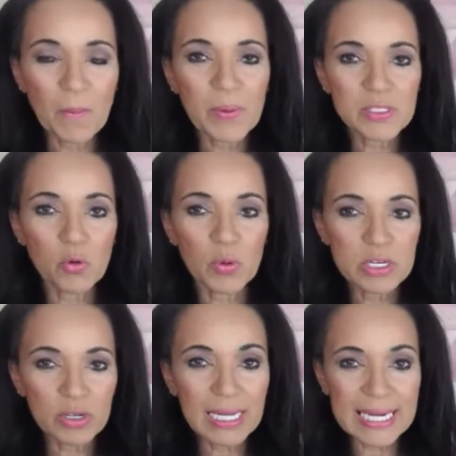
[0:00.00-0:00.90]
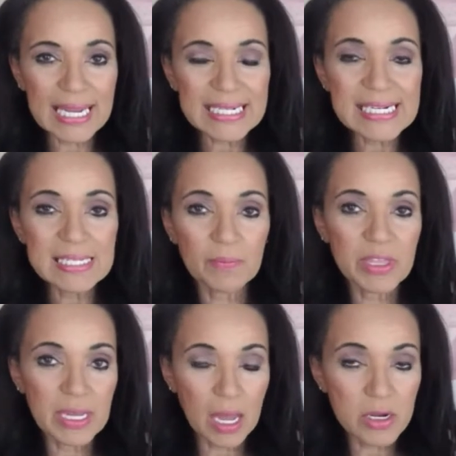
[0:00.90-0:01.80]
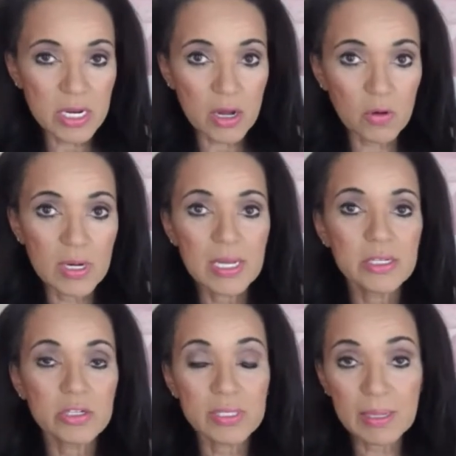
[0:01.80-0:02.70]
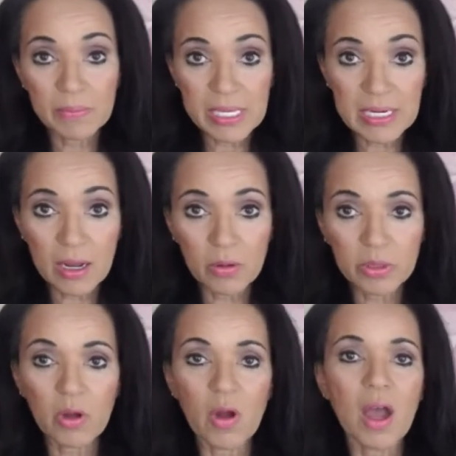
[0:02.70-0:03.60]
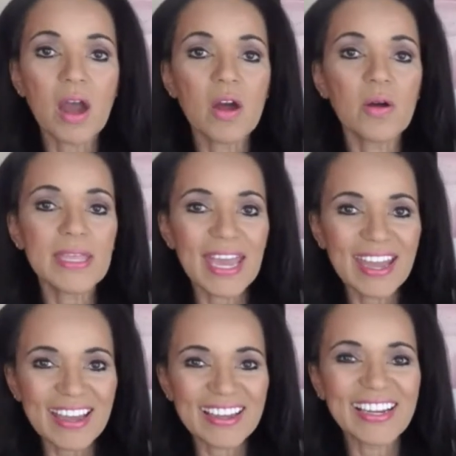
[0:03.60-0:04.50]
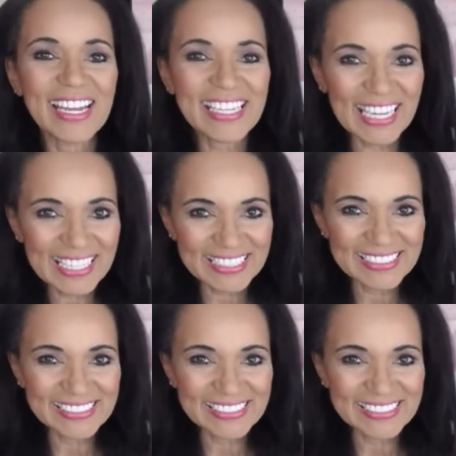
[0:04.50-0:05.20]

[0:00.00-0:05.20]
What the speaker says: So when you're connecting something unknown to something known, they go, oh yeah, I get it.